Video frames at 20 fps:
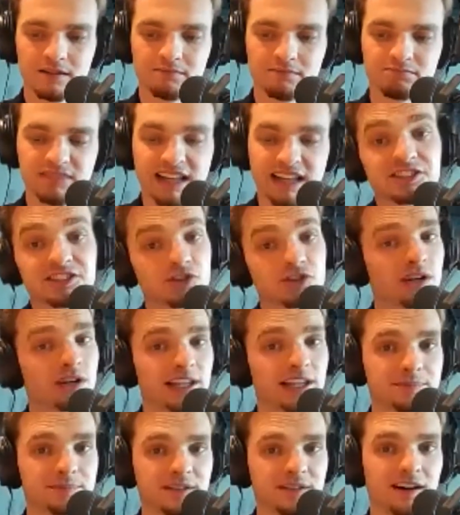That's
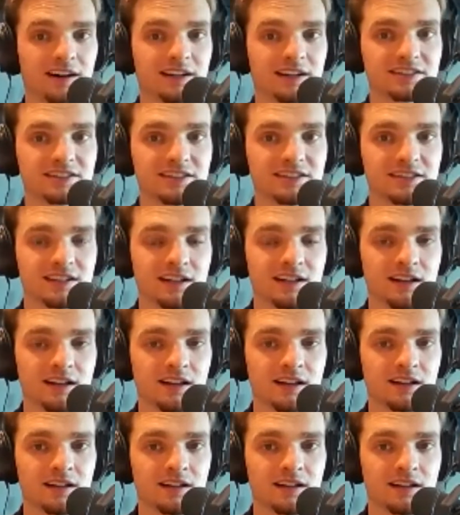totally up to us.
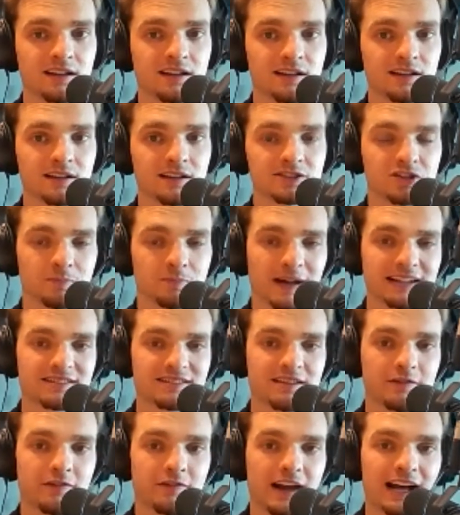So back
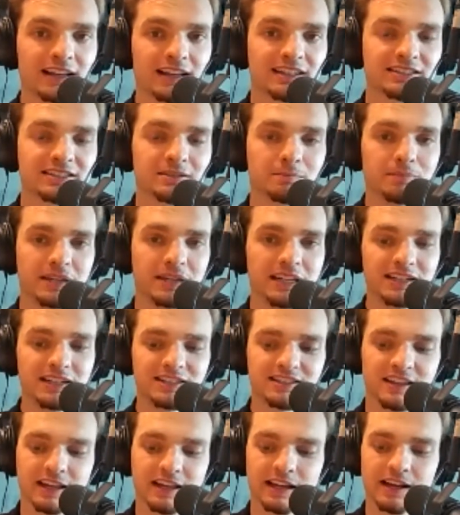to the valleys and
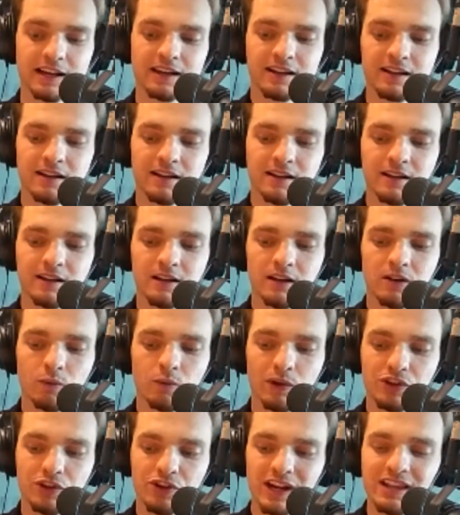peaks thing.
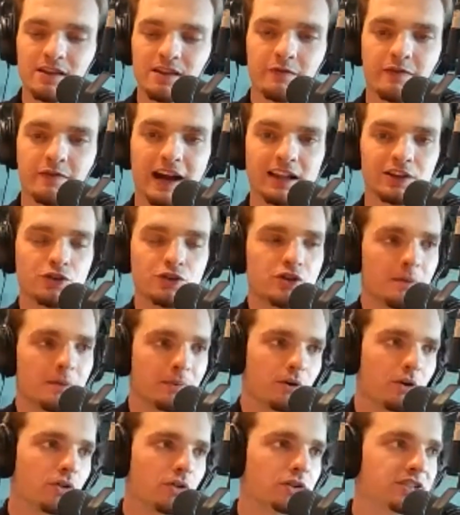When you're in the valley, you could
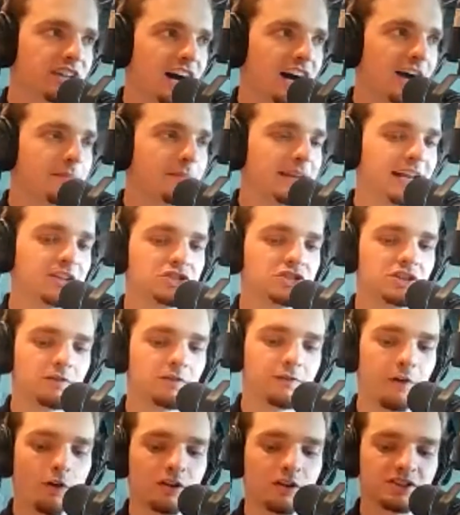put all your time and energy
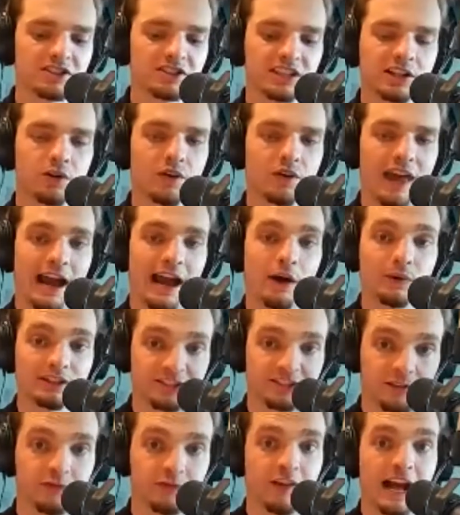focusing on how
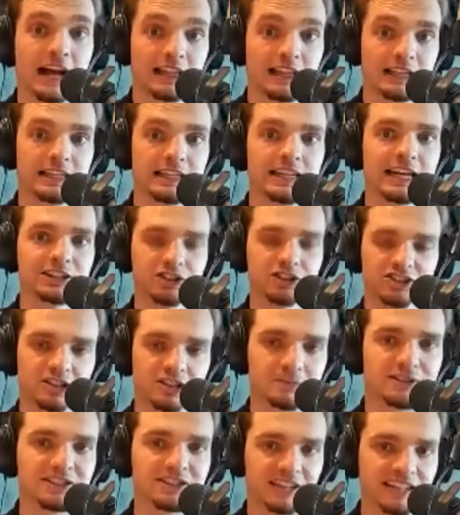it's a valley and just
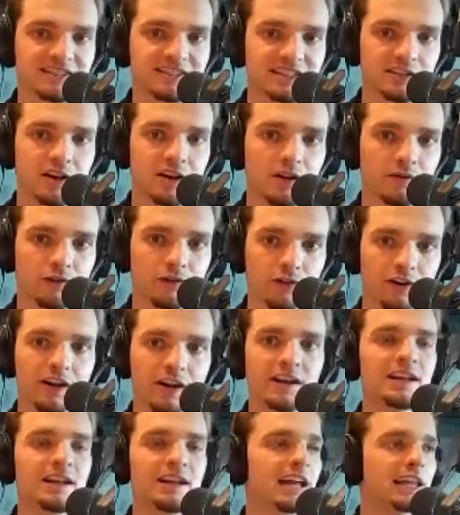obsessing over
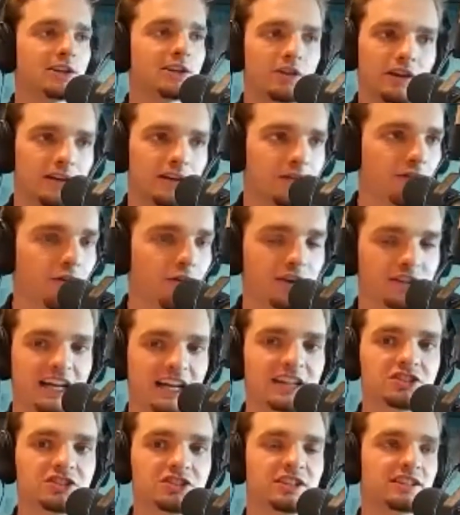it and looking for
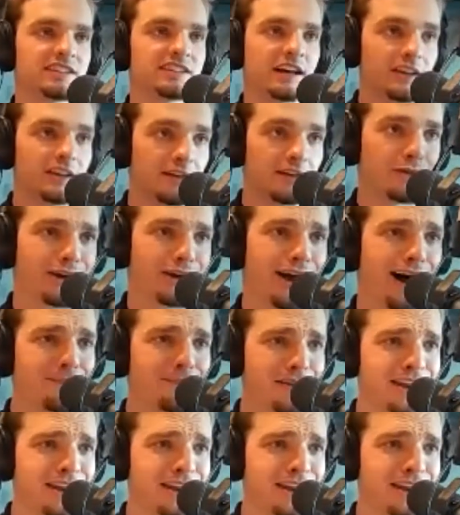attention and telling everyone, I'm in